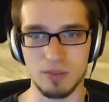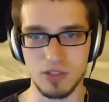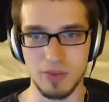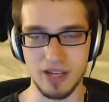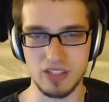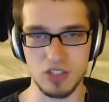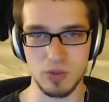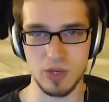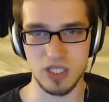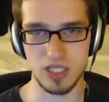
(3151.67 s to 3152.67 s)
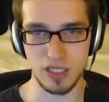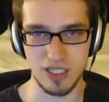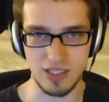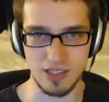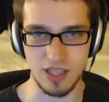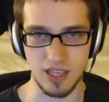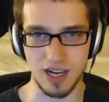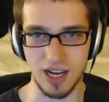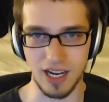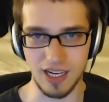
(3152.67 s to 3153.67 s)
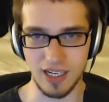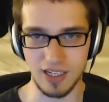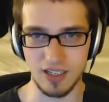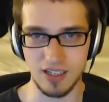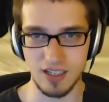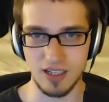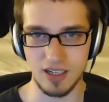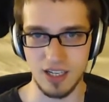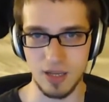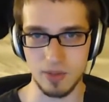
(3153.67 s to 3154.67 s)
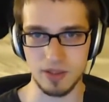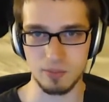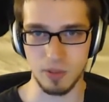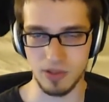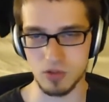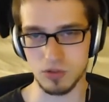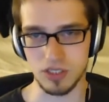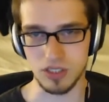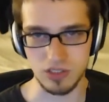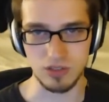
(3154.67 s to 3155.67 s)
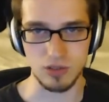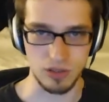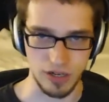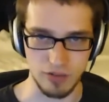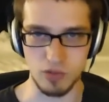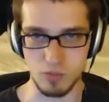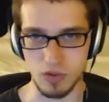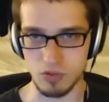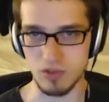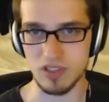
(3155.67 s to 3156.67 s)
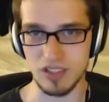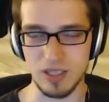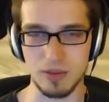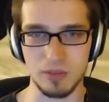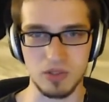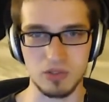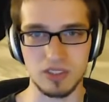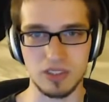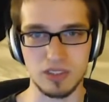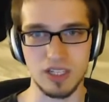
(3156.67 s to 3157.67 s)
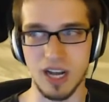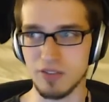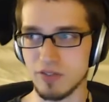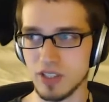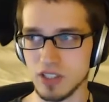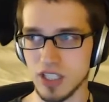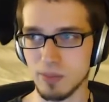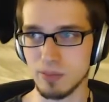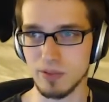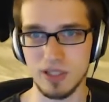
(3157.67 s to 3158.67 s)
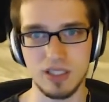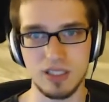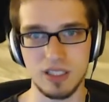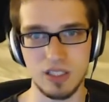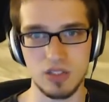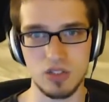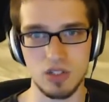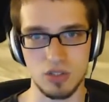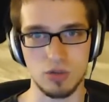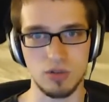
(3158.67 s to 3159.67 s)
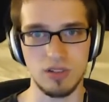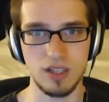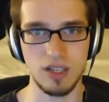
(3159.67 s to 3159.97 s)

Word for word: So my situation is that I am a public school teacher, or was most recently a public school teacher, and I finished up in June,